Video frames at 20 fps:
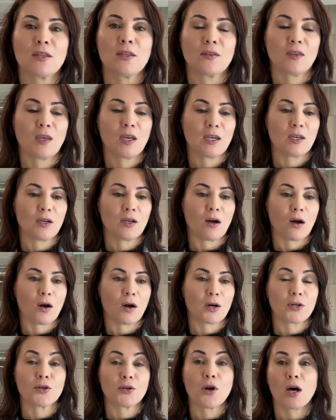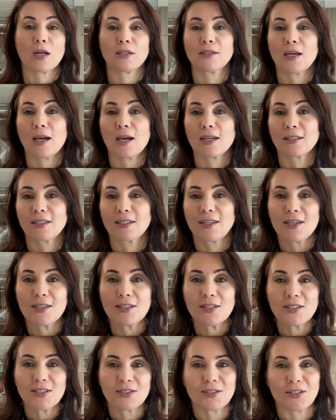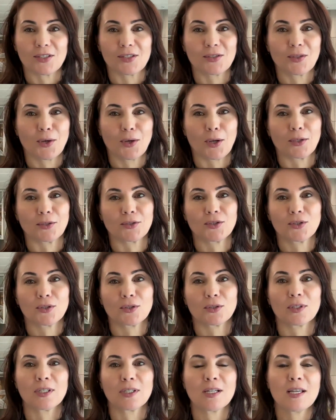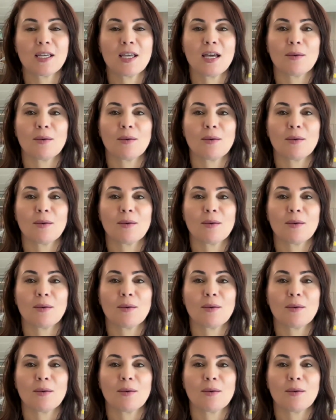They are not against this culture,